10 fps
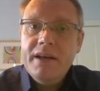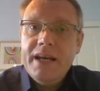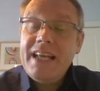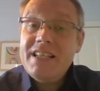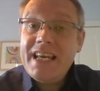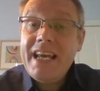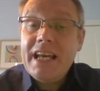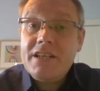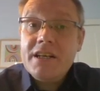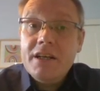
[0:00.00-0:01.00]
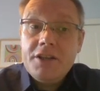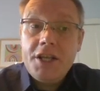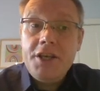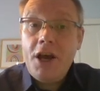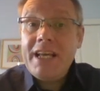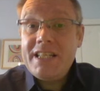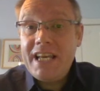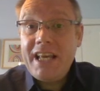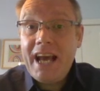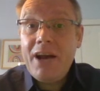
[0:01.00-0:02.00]
Indeed, the
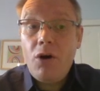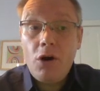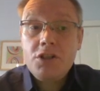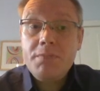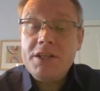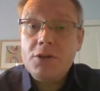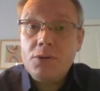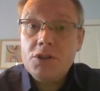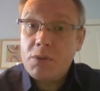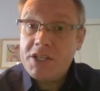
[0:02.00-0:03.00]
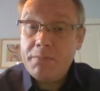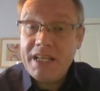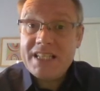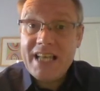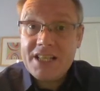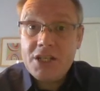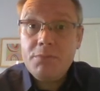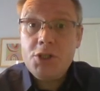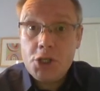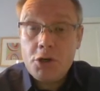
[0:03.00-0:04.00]
Nightingale hospitals, which have been set
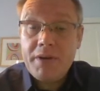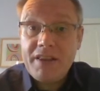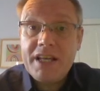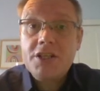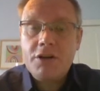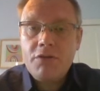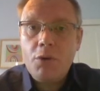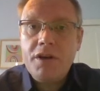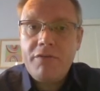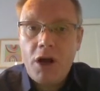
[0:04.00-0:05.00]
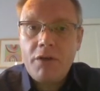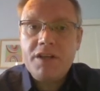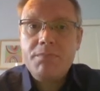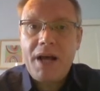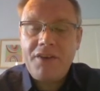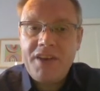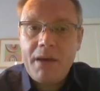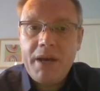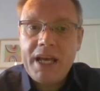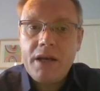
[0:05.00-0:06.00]
up during this coronavirus
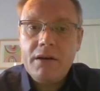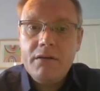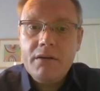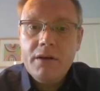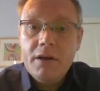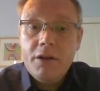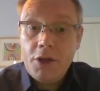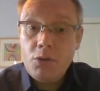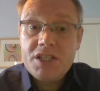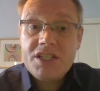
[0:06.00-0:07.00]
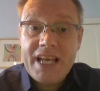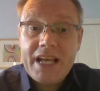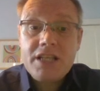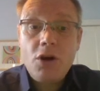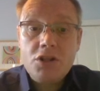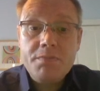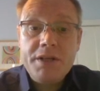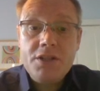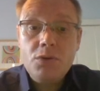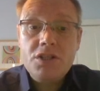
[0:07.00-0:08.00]
pandemic, those six
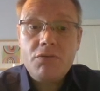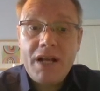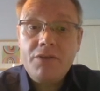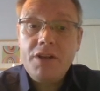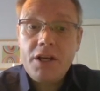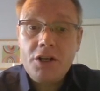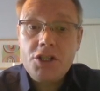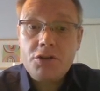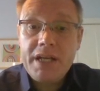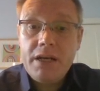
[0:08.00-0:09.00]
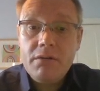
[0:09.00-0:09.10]
hospitals around the country,